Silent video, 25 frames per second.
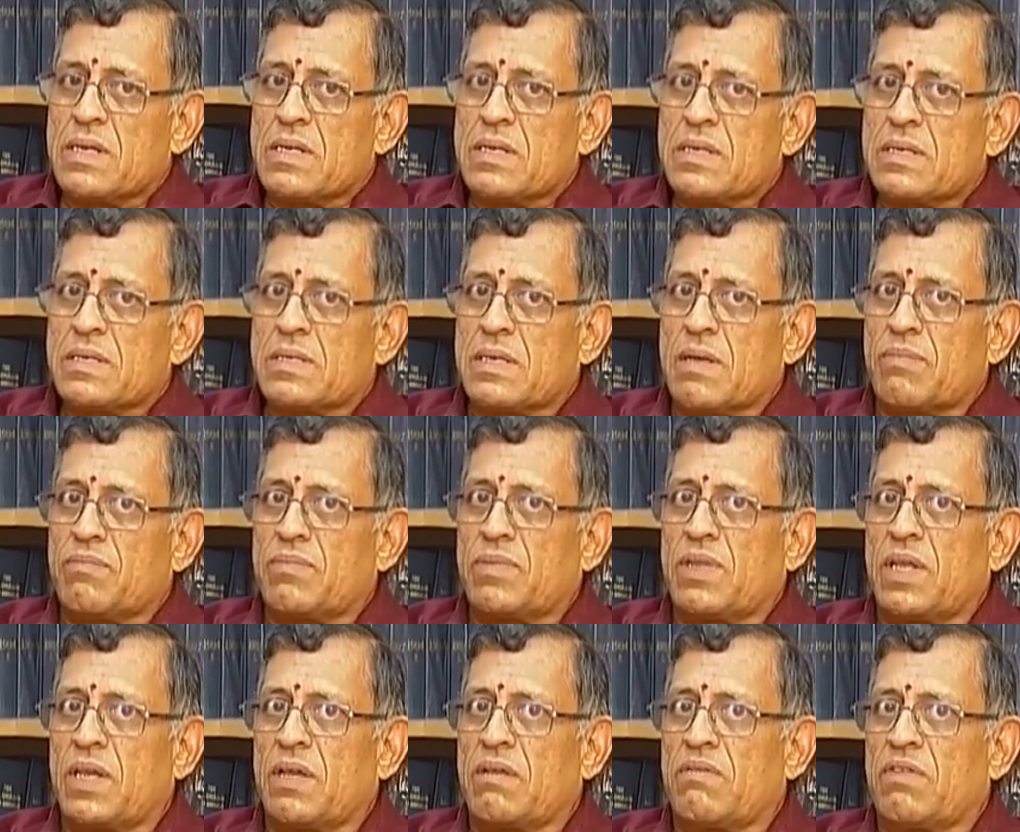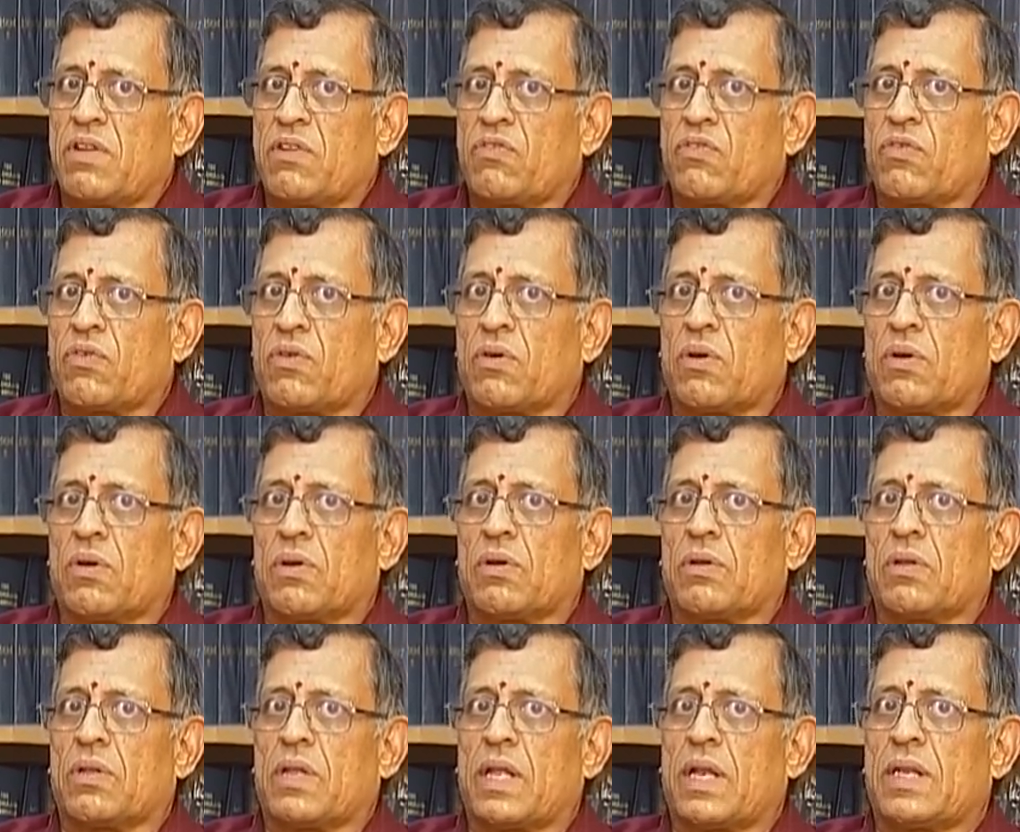something which
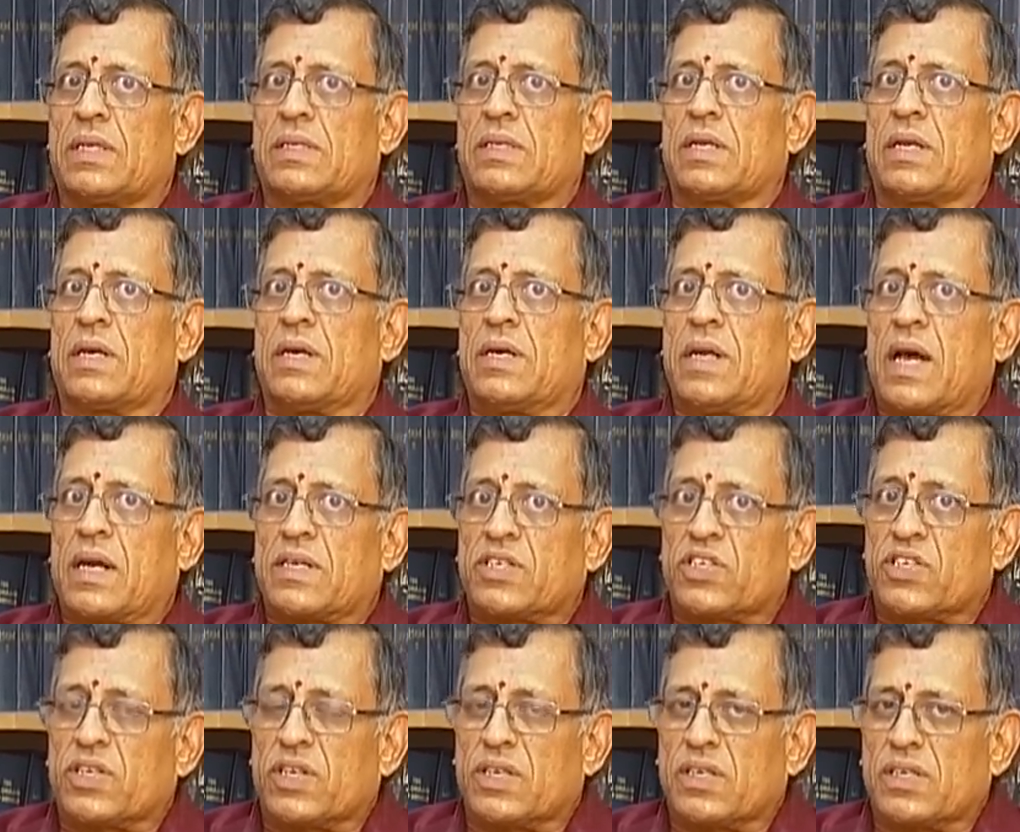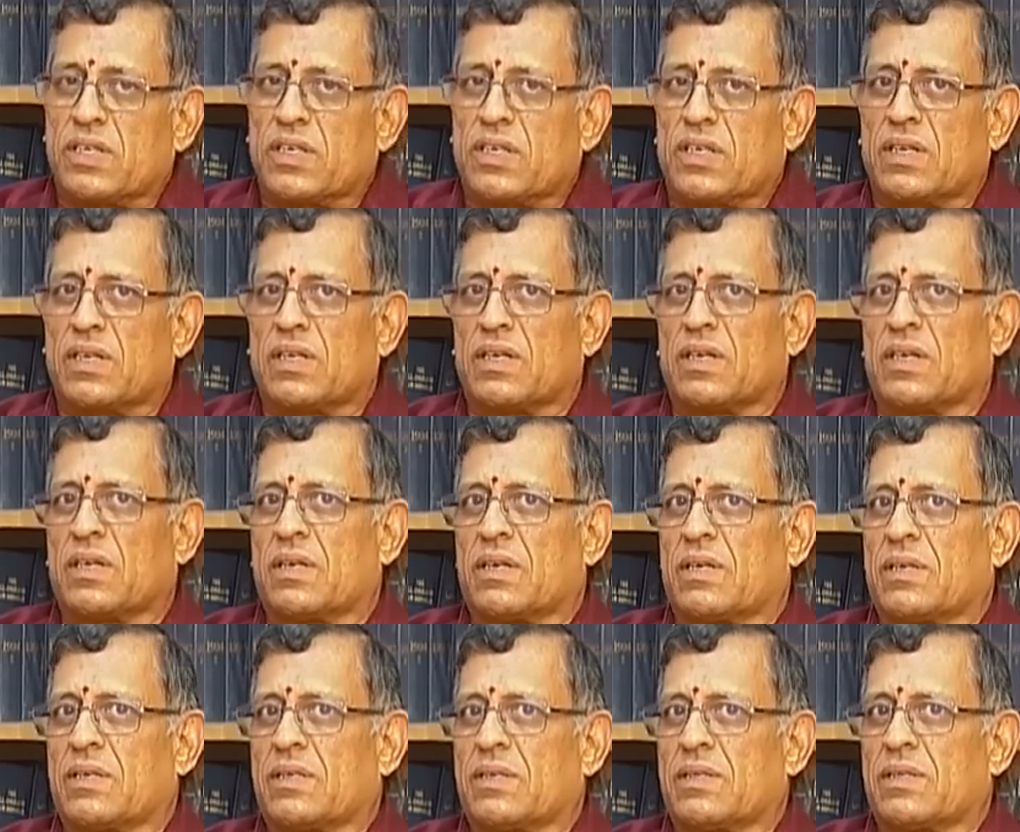there is a reduction
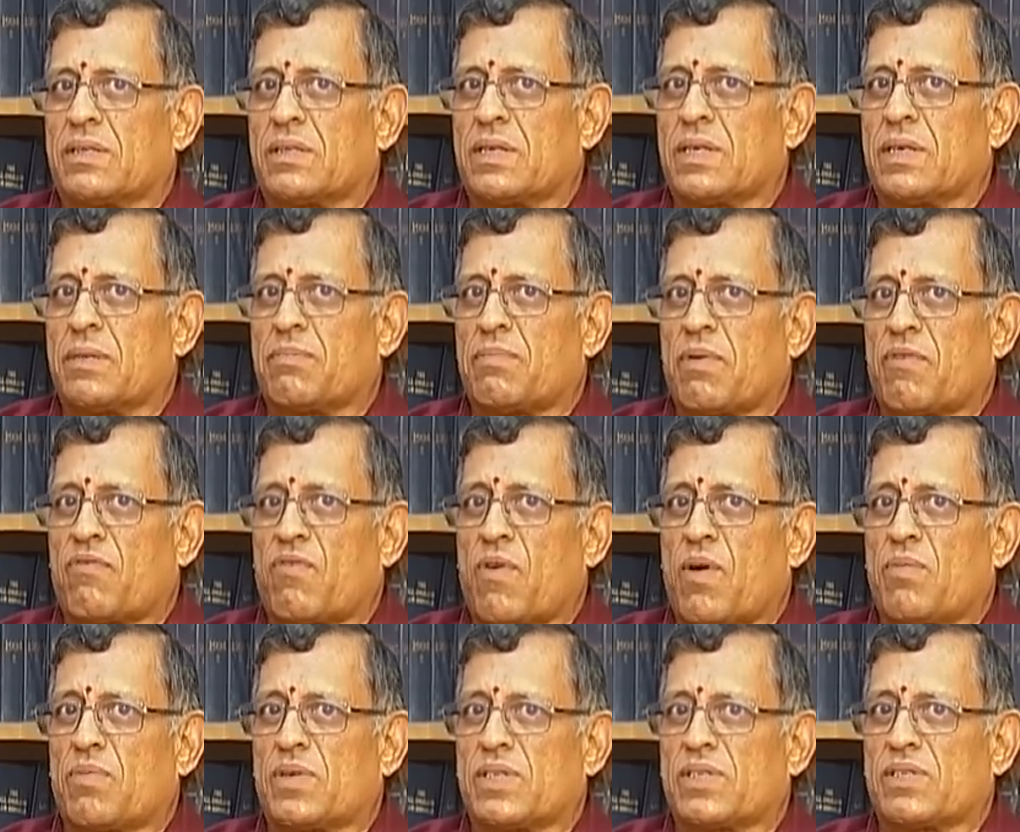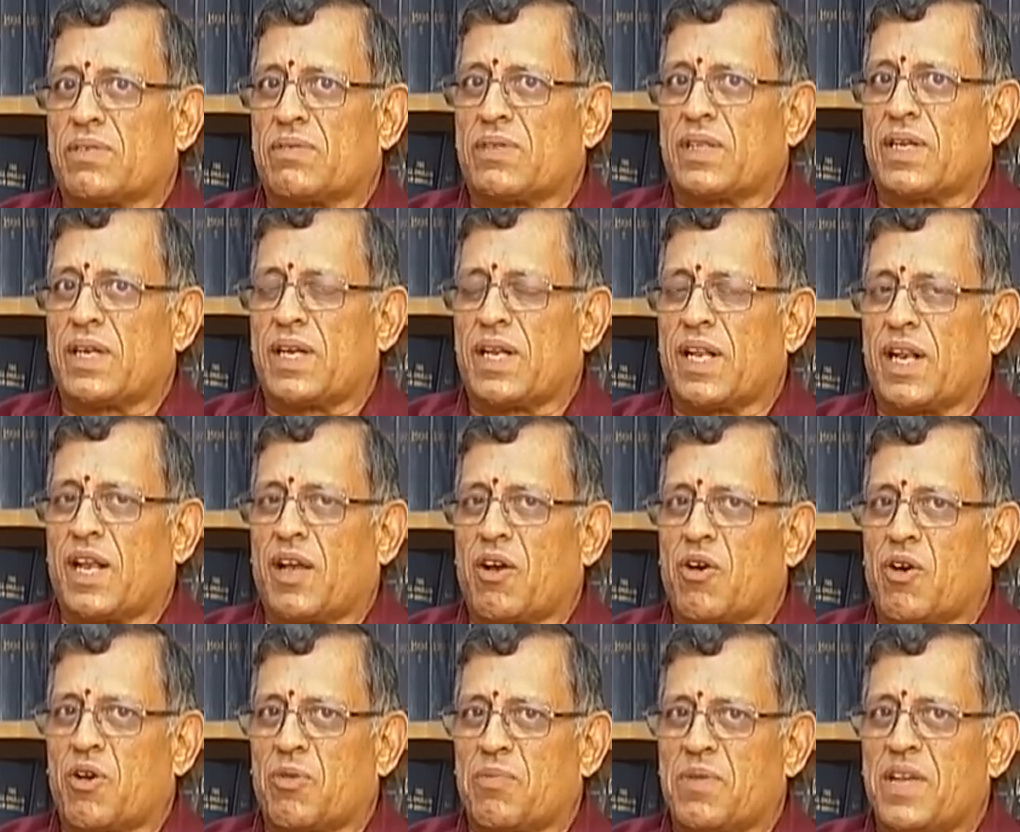in the performance of the Indian
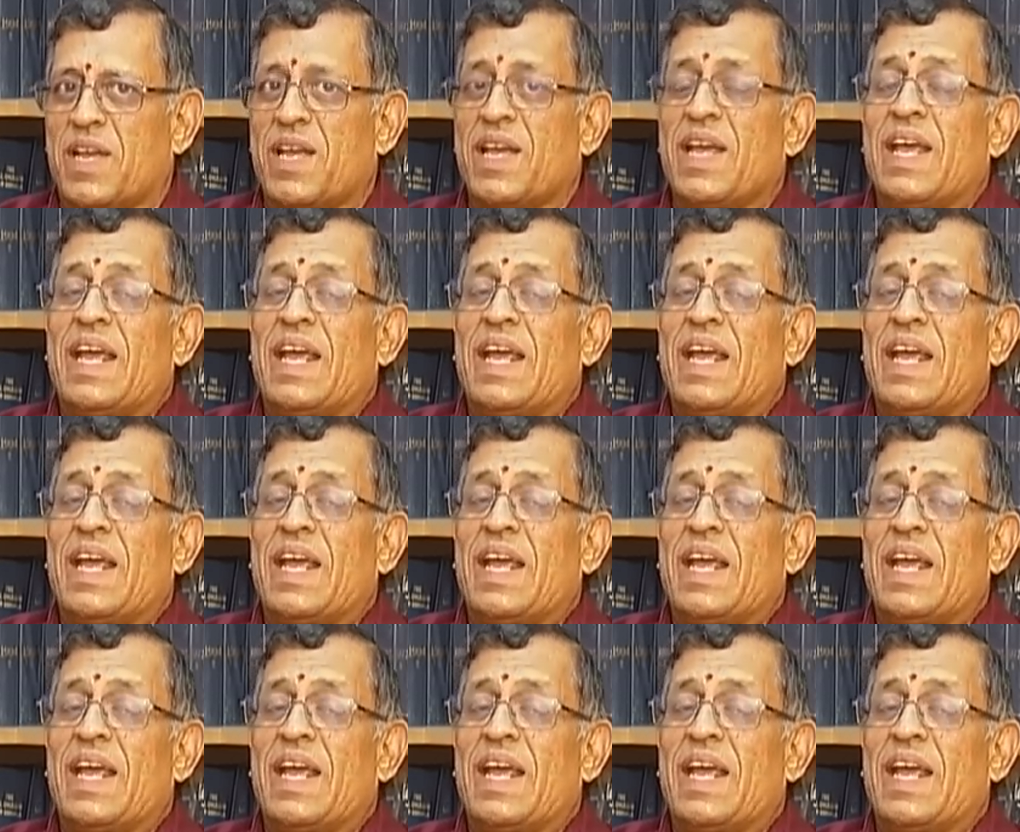economy.